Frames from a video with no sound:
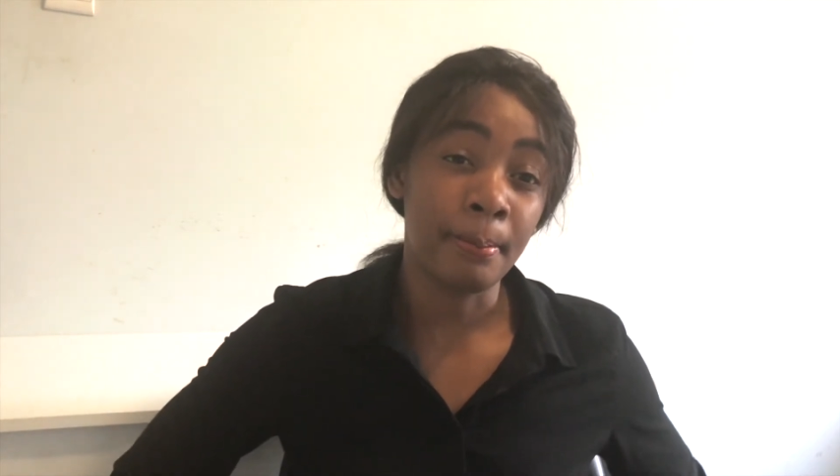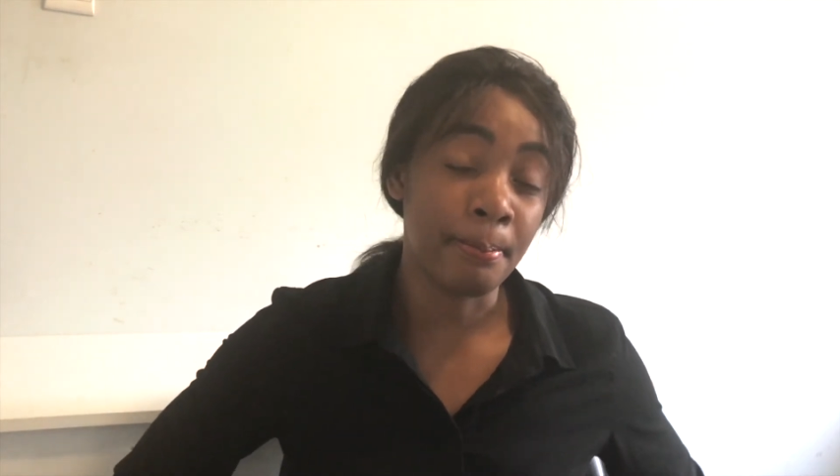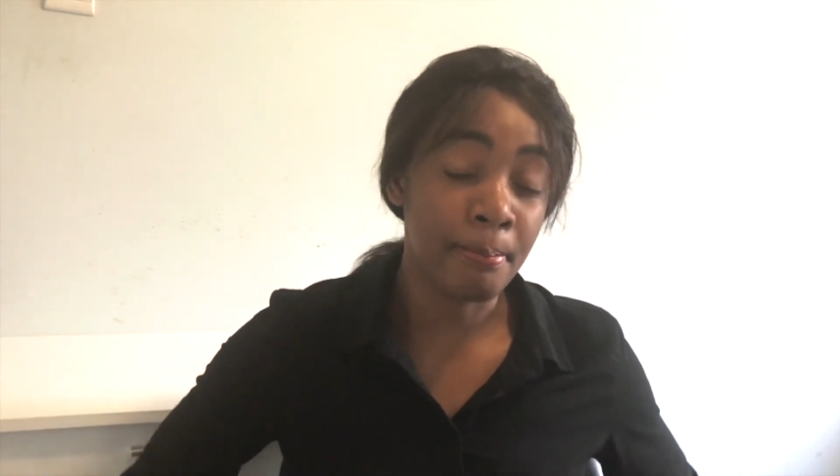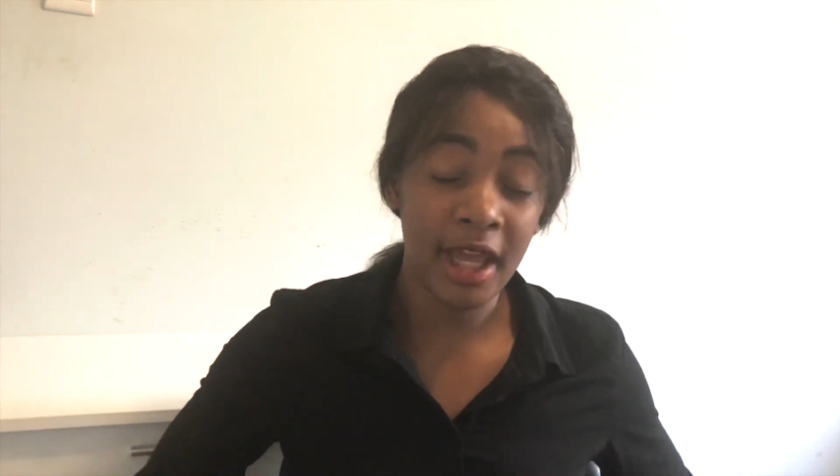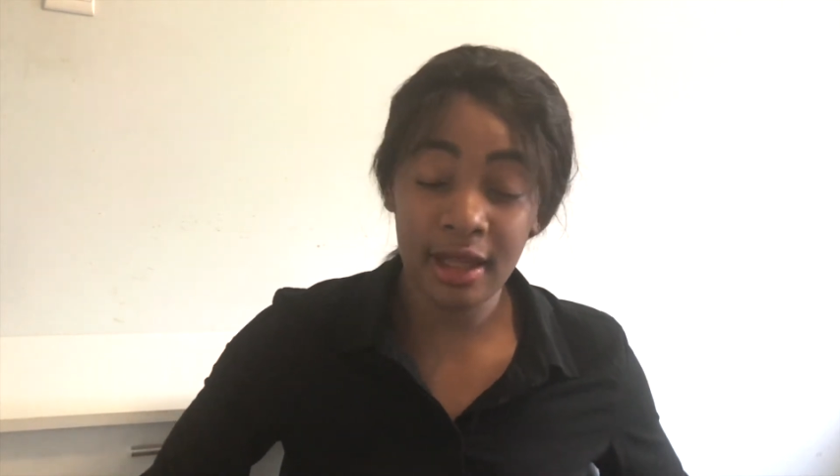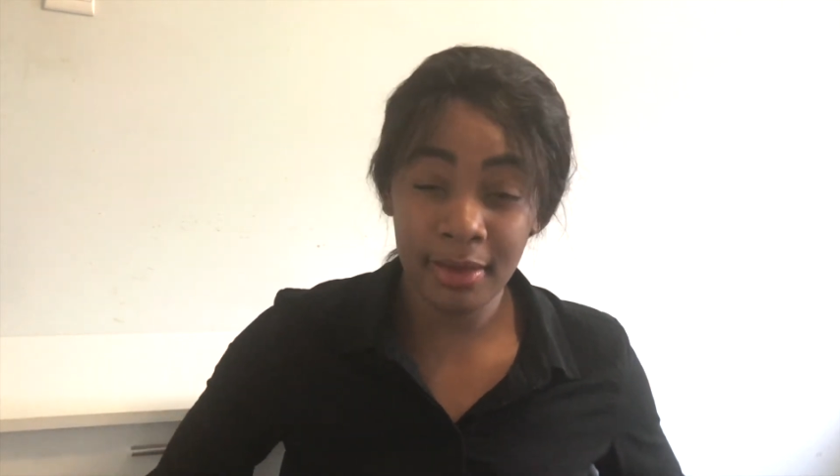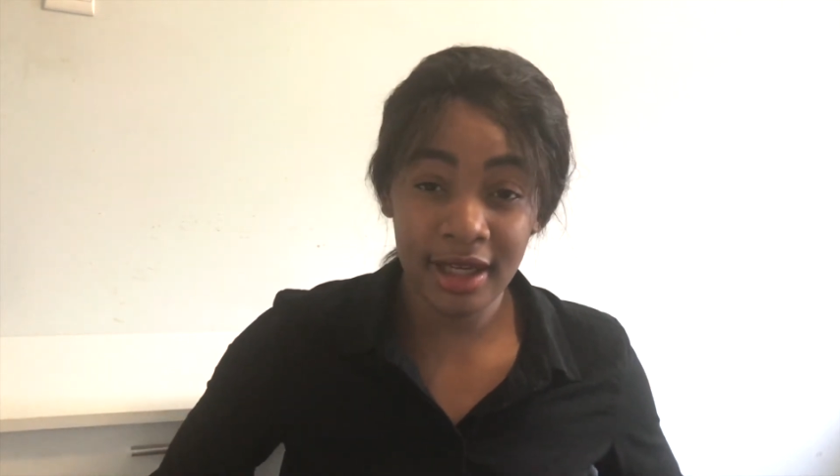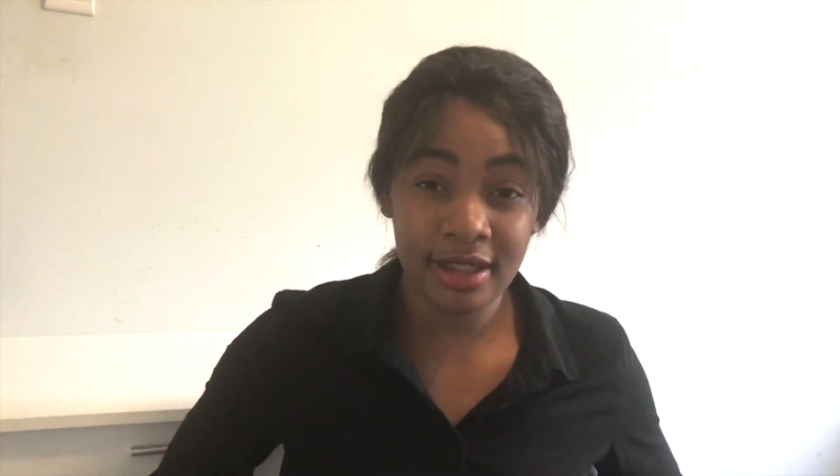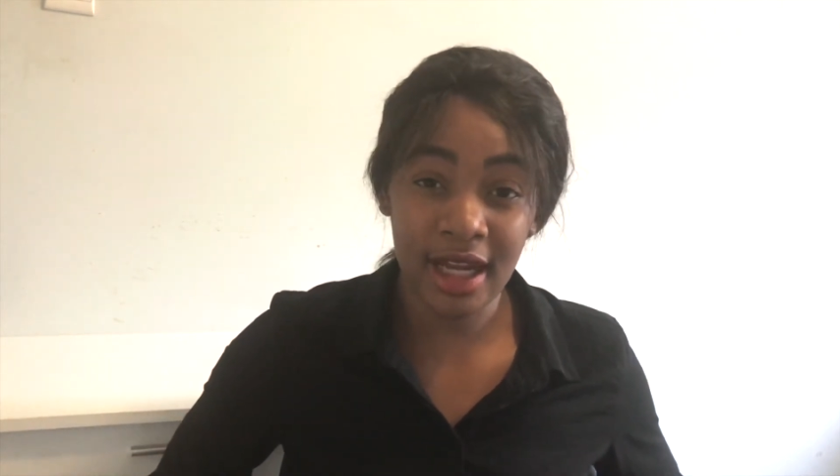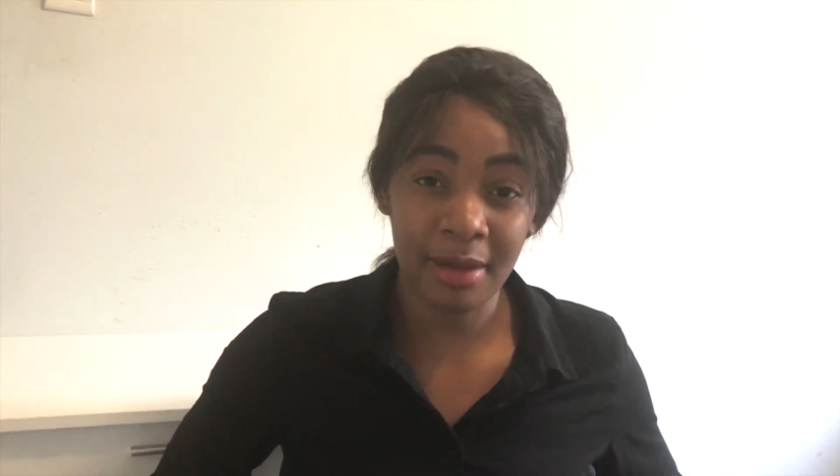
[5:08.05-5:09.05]

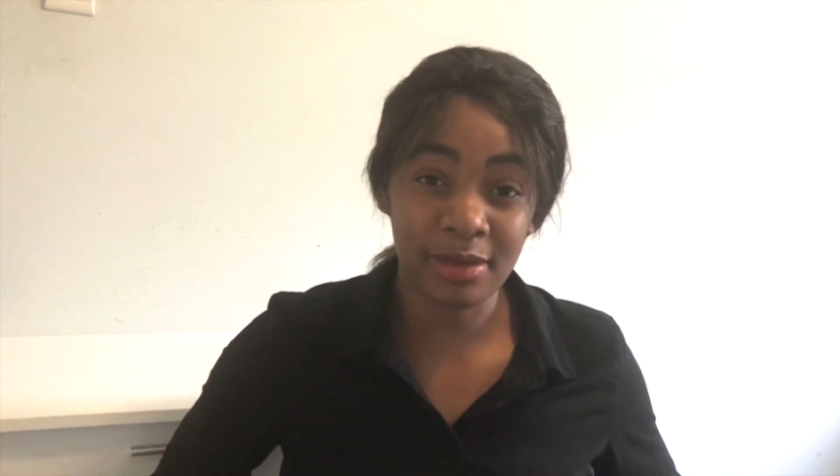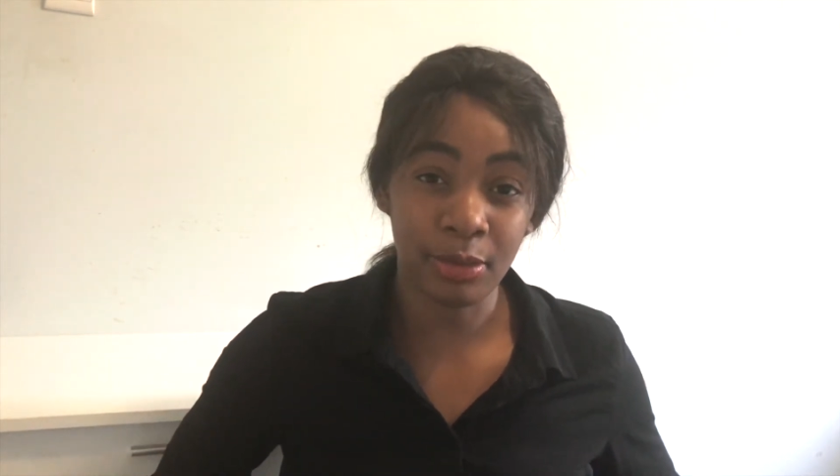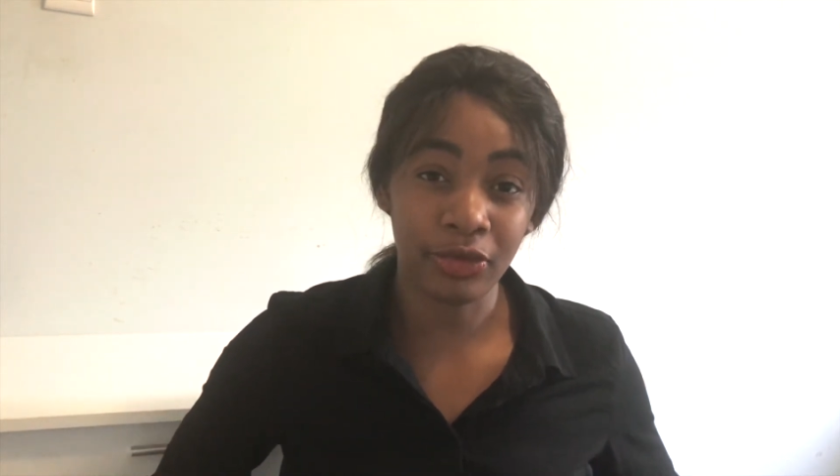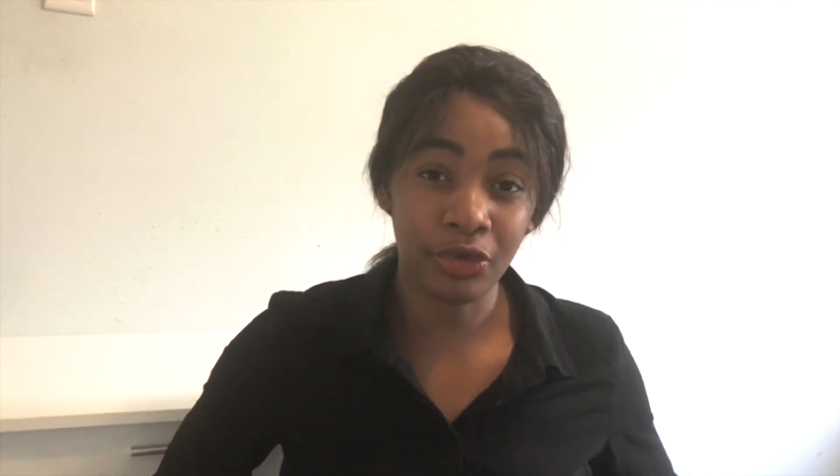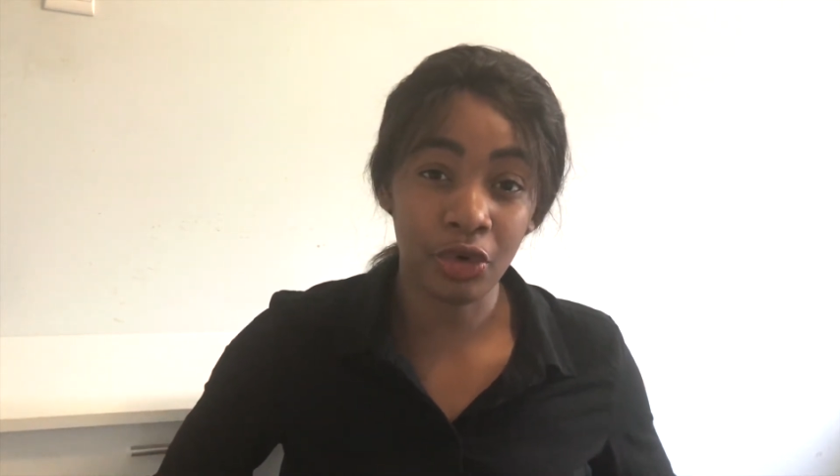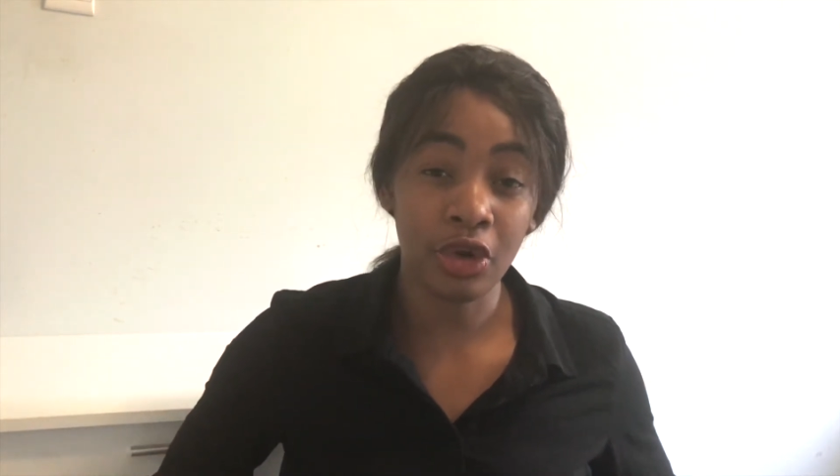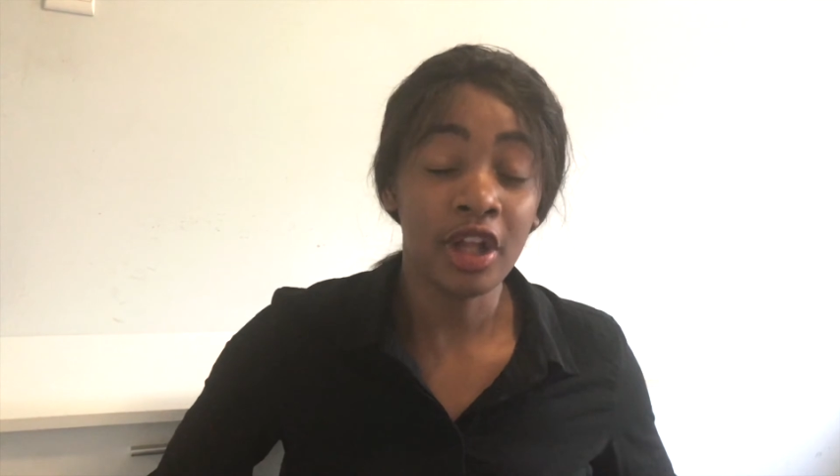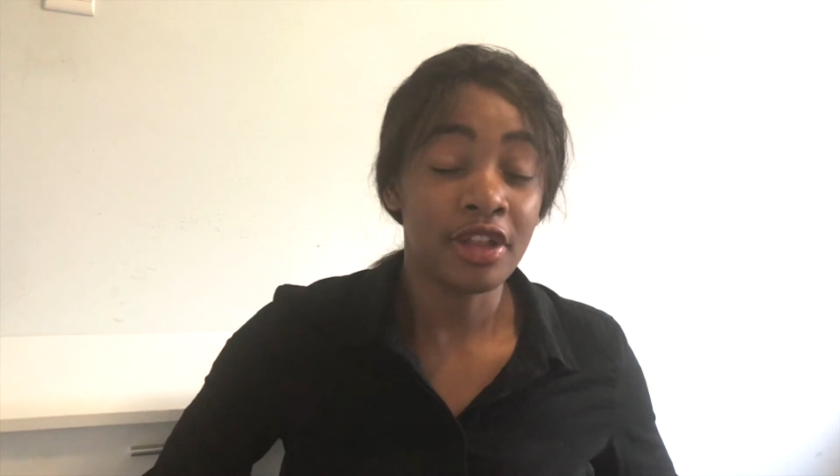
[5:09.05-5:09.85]
many times before.